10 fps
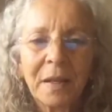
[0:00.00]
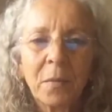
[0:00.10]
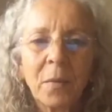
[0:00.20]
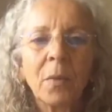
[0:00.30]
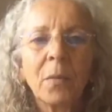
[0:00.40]

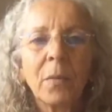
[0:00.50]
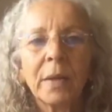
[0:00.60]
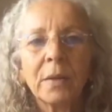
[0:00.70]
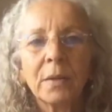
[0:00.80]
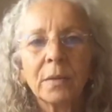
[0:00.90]
Well,
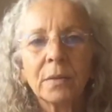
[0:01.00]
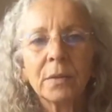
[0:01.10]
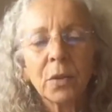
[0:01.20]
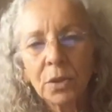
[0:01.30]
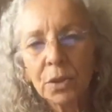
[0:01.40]
when
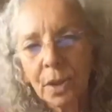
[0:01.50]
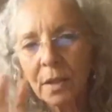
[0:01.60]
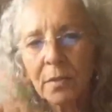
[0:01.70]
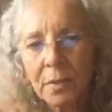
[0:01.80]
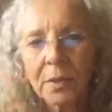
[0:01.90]

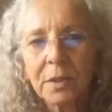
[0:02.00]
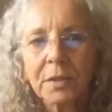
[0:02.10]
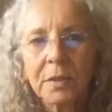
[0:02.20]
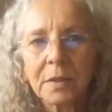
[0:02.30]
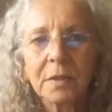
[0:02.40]
dosha, which is